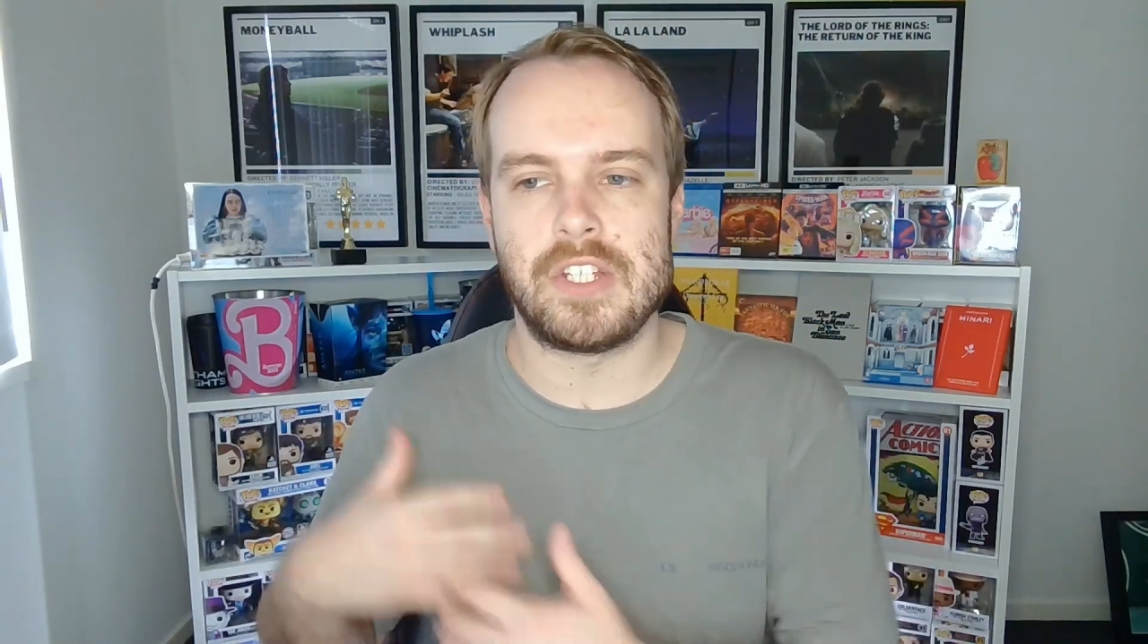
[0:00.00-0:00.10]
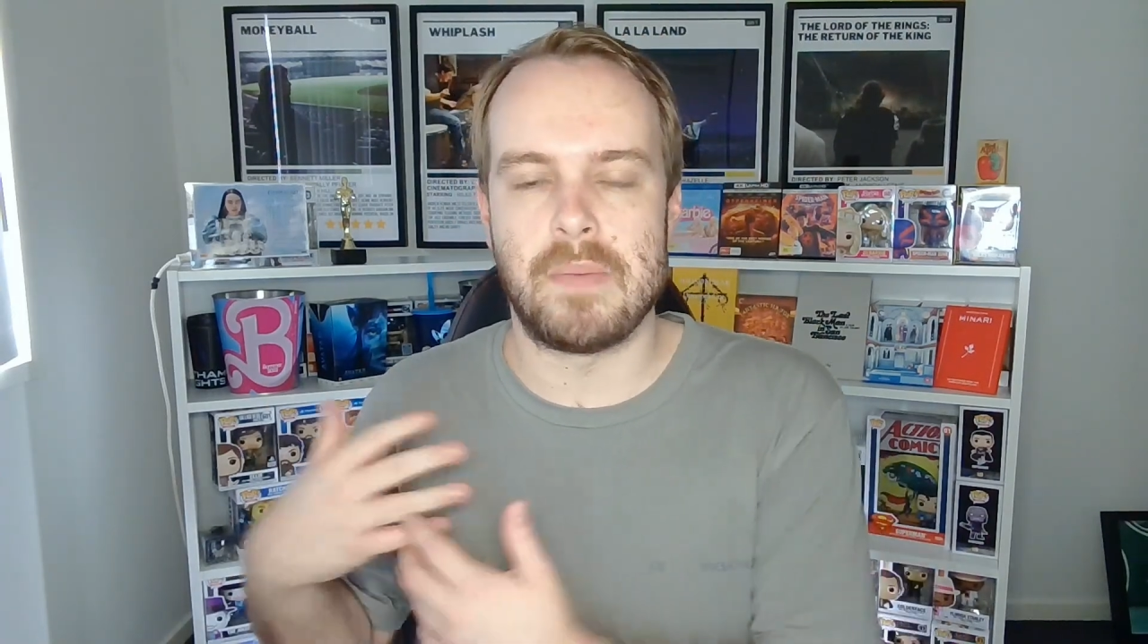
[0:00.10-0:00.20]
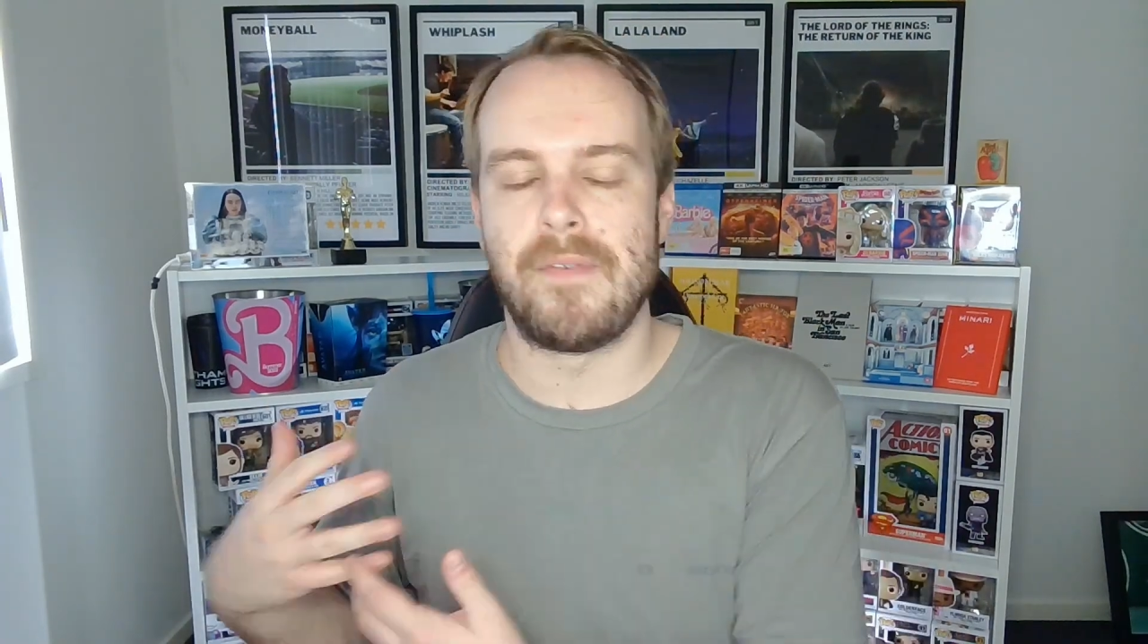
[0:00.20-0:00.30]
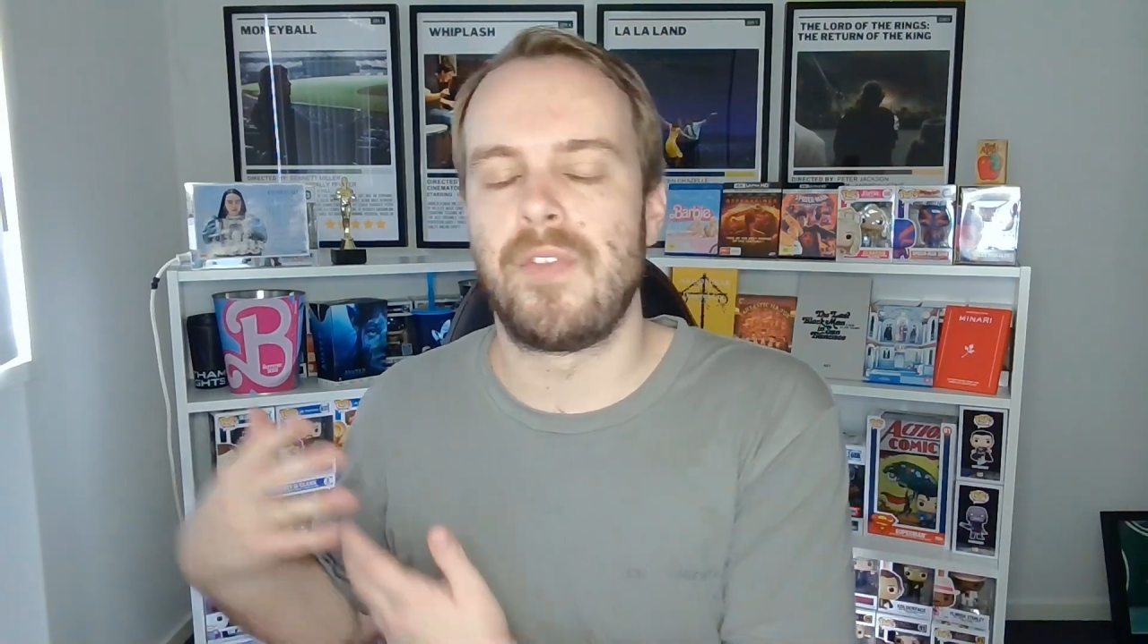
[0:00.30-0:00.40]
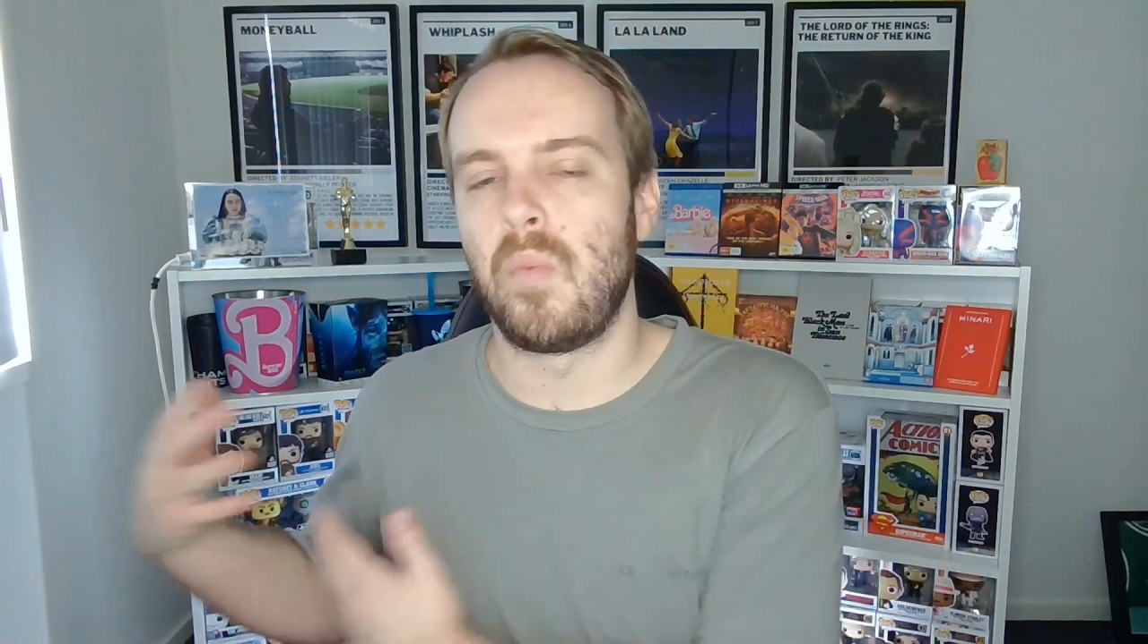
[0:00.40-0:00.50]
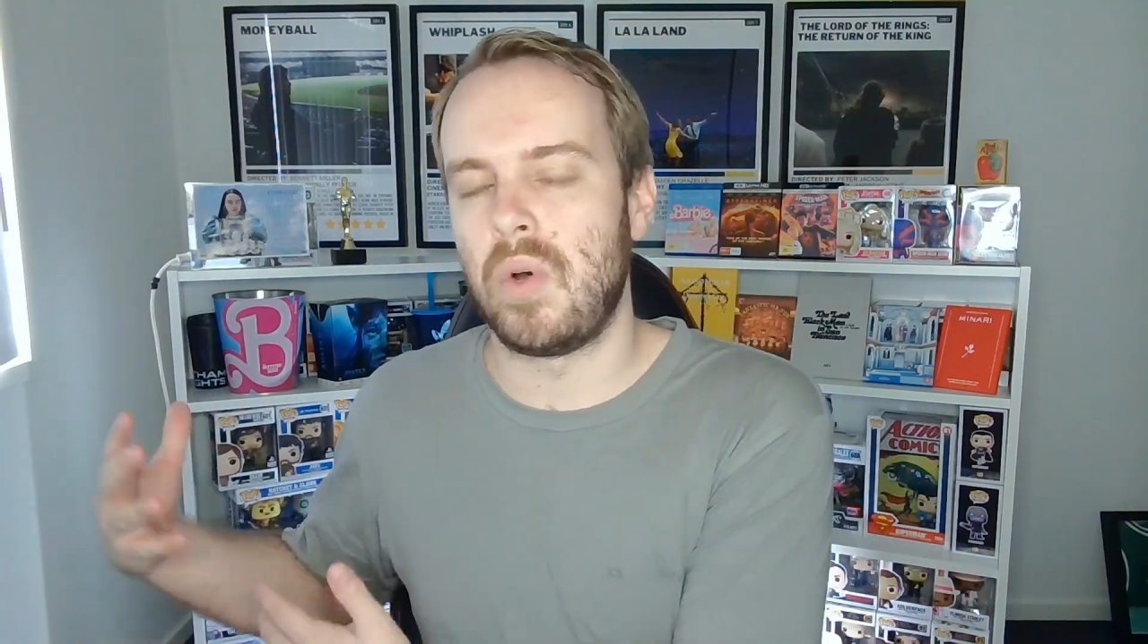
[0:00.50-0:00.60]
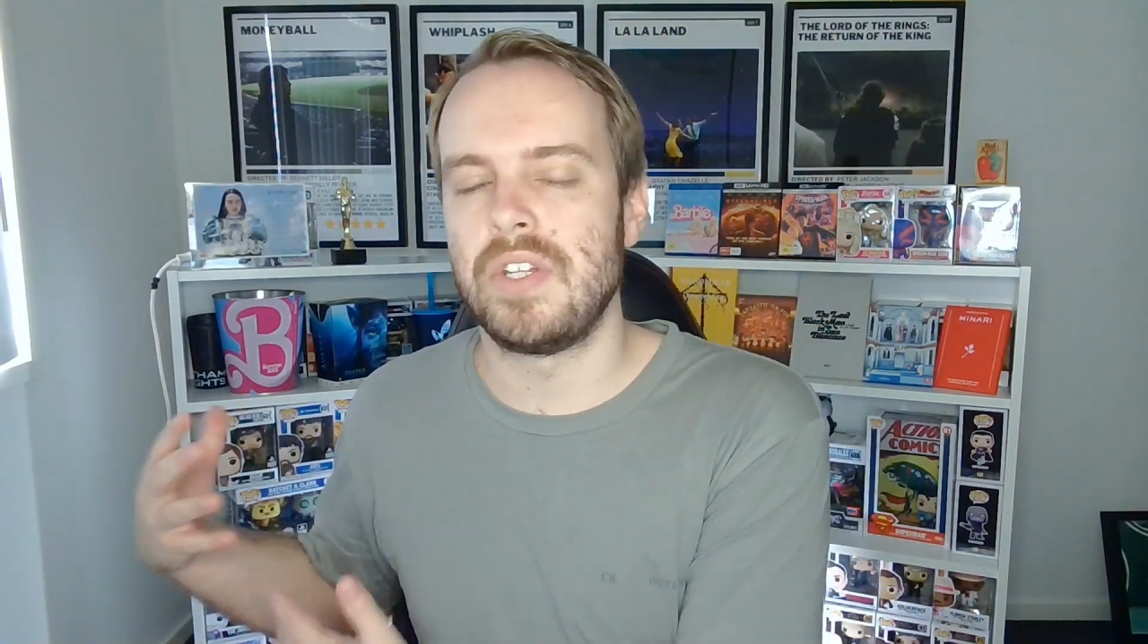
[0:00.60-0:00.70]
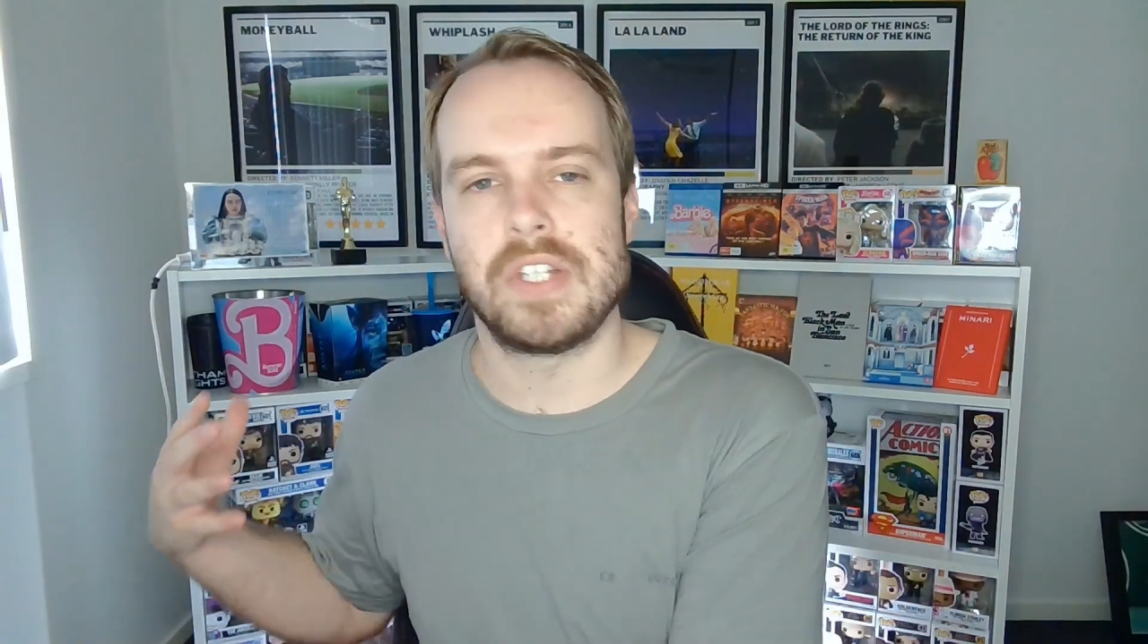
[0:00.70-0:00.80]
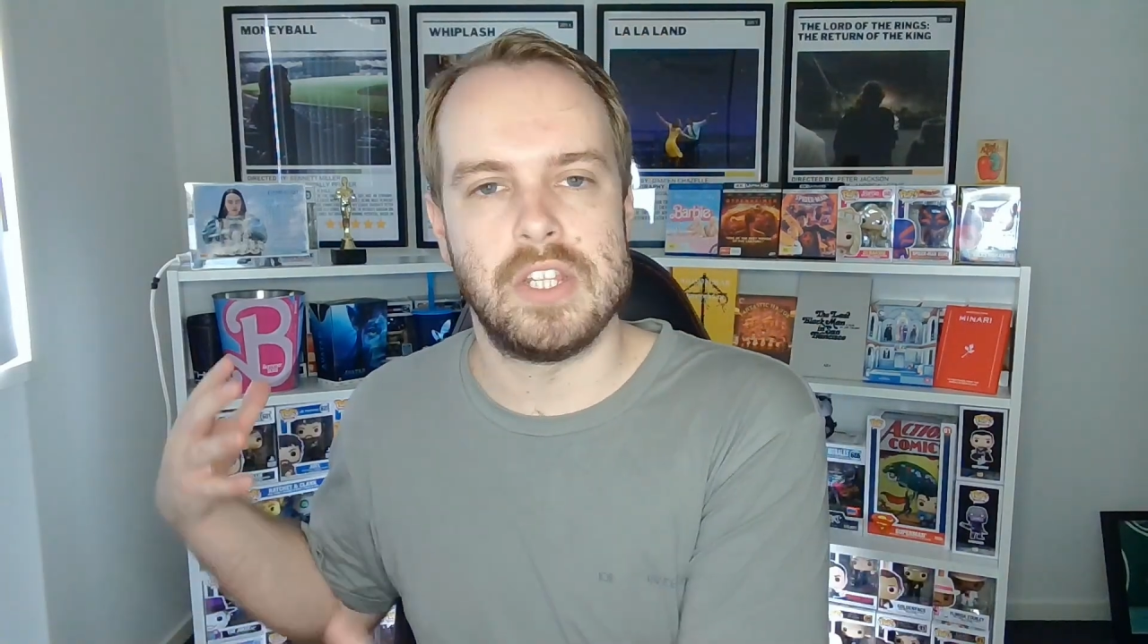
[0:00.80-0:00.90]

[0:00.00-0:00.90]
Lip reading: of the ones in the